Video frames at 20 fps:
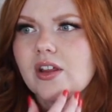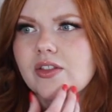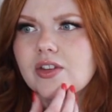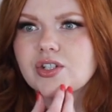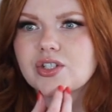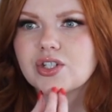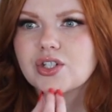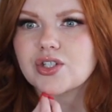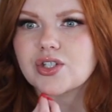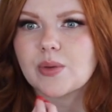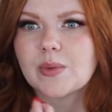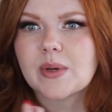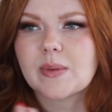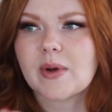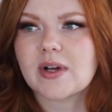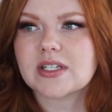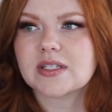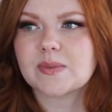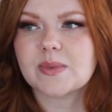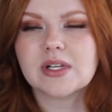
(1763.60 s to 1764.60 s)
there's just so many
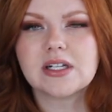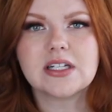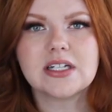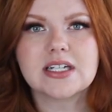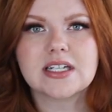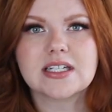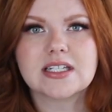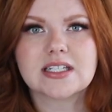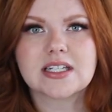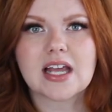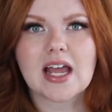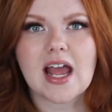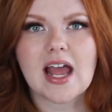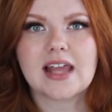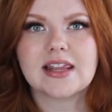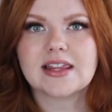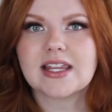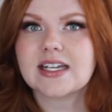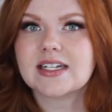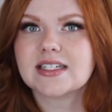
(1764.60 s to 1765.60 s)
possibilities
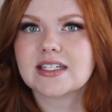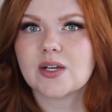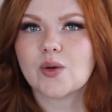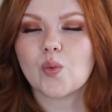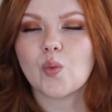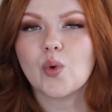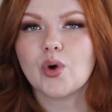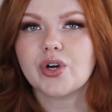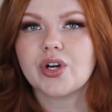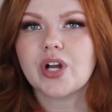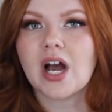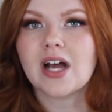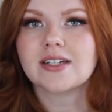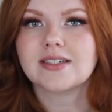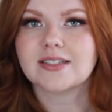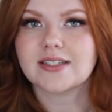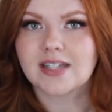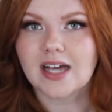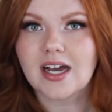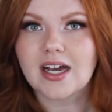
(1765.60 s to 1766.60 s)
and things that were
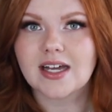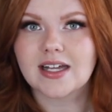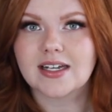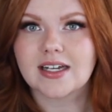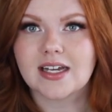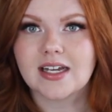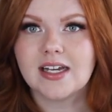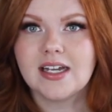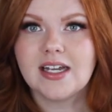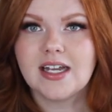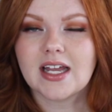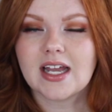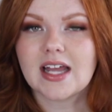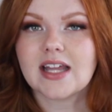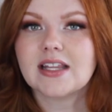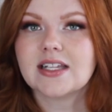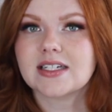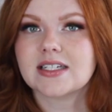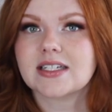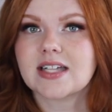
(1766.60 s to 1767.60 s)
not done
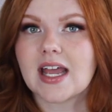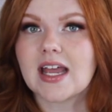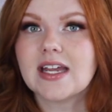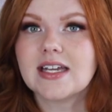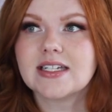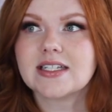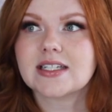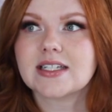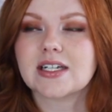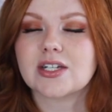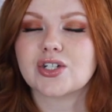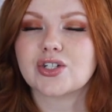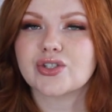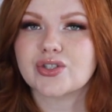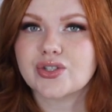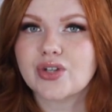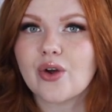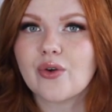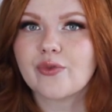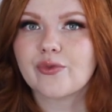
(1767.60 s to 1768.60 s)
in this case that is
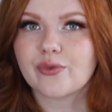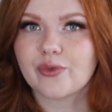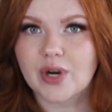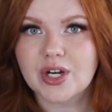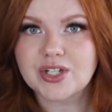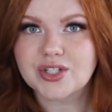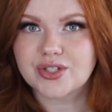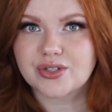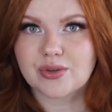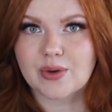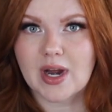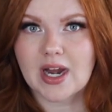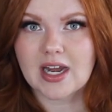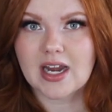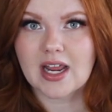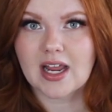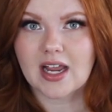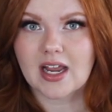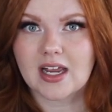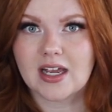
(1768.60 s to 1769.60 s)
so
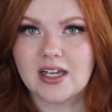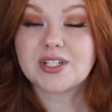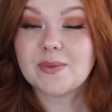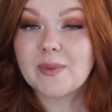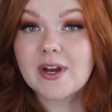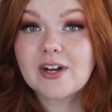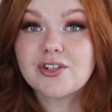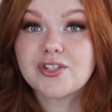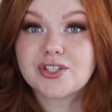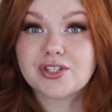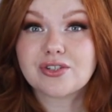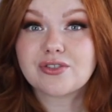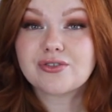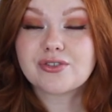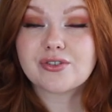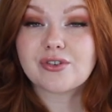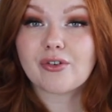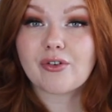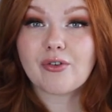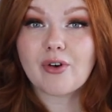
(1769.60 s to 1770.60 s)
frustrating. Tamara's
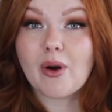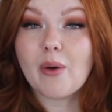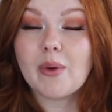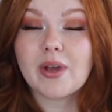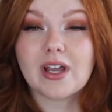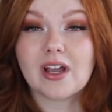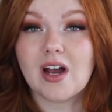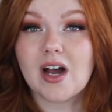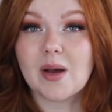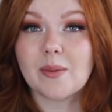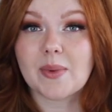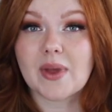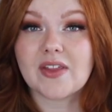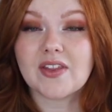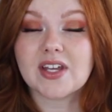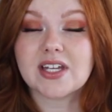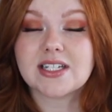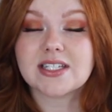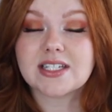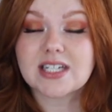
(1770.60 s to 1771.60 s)
children are growing up
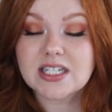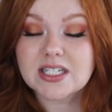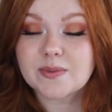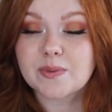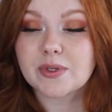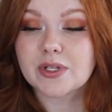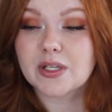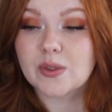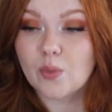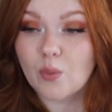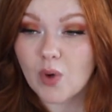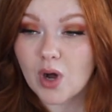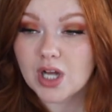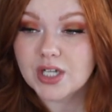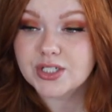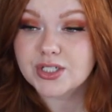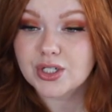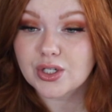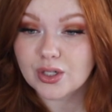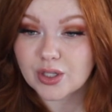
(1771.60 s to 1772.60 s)
and they desperately
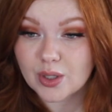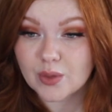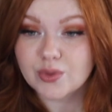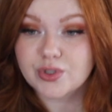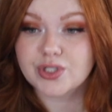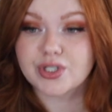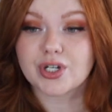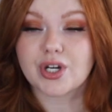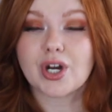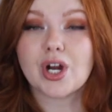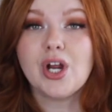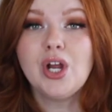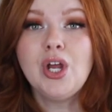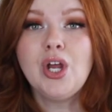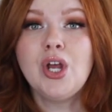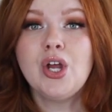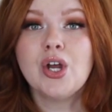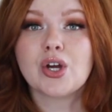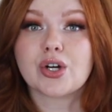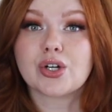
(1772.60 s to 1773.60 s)
want closure.
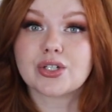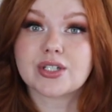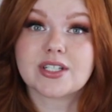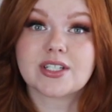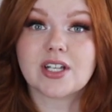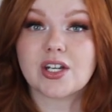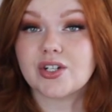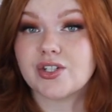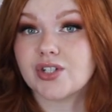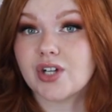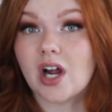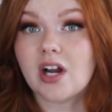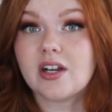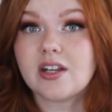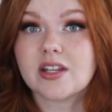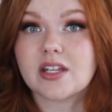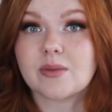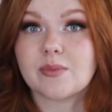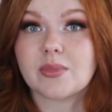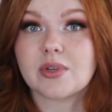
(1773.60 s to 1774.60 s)
Her son
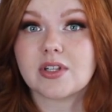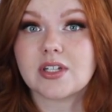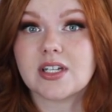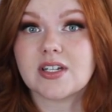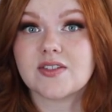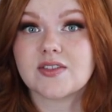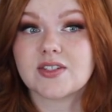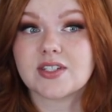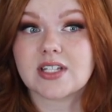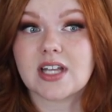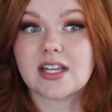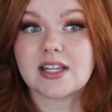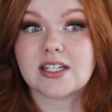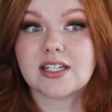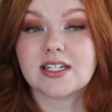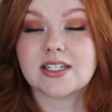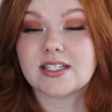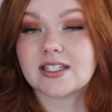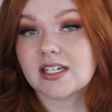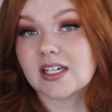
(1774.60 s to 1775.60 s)
Jonathan believes that
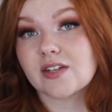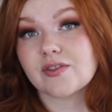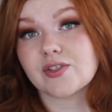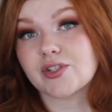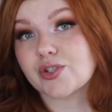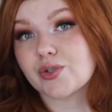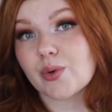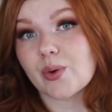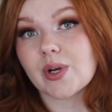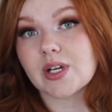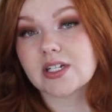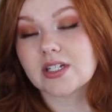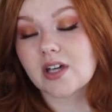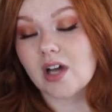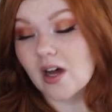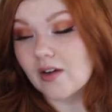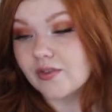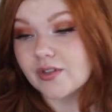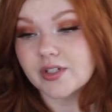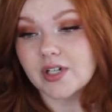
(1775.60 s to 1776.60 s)
the city of Detroit
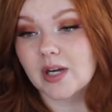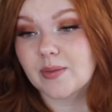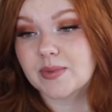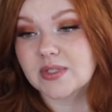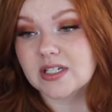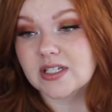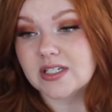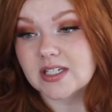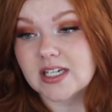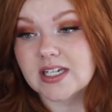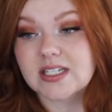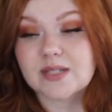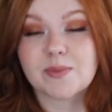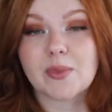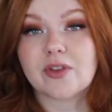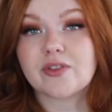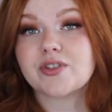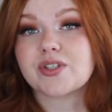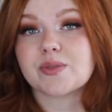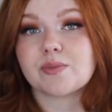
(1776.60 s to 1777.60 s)
covered up his
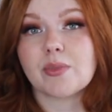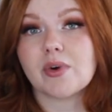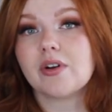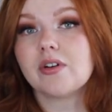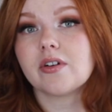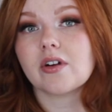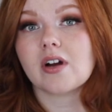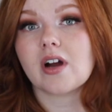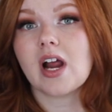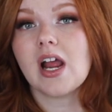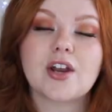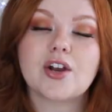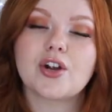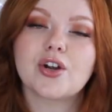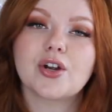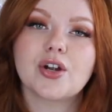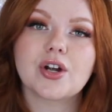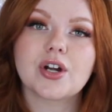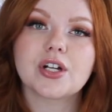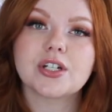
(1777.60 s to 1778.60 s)
mother's murder. And
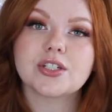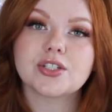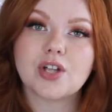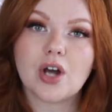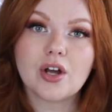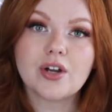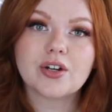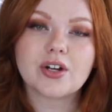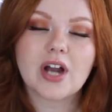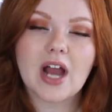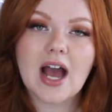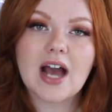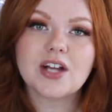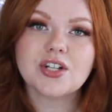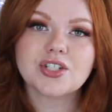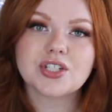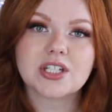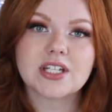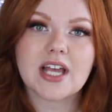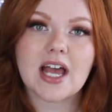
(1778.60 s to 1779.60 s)
her daughter
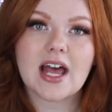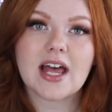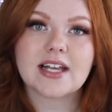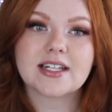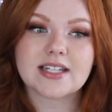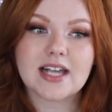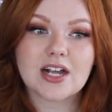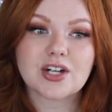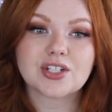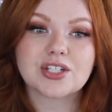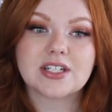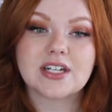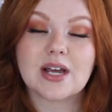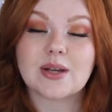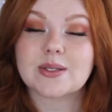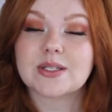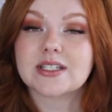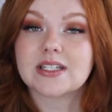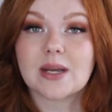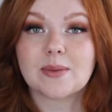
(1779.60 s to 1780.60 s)
Ashley has actually
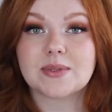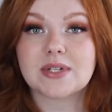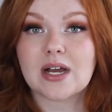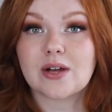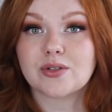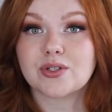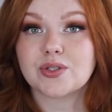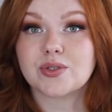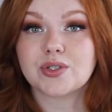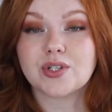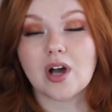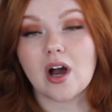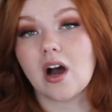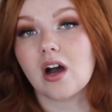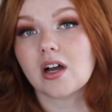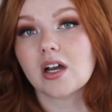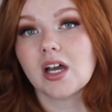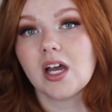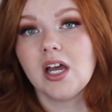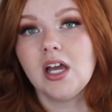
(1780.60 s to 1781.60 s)
now stepped out to
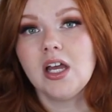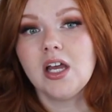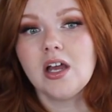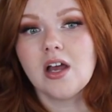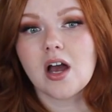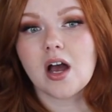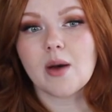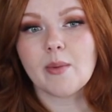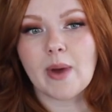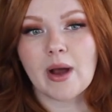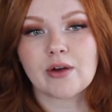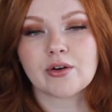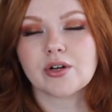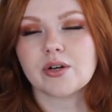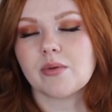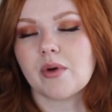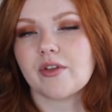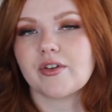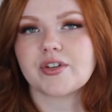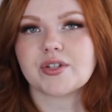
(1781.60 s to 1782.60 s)
talk about
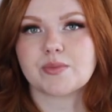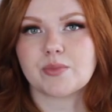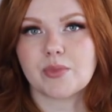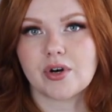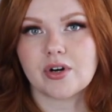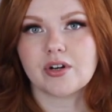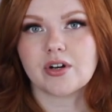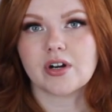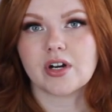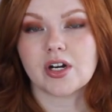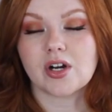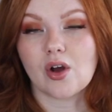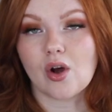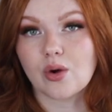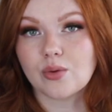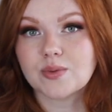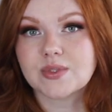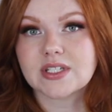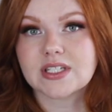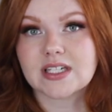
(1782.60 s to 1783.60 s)
her mother's murder and
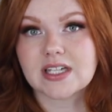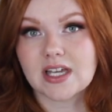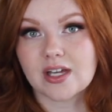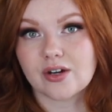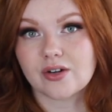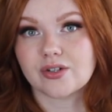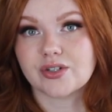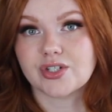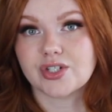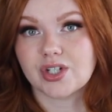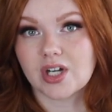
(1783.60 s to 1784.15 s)
hopes to get her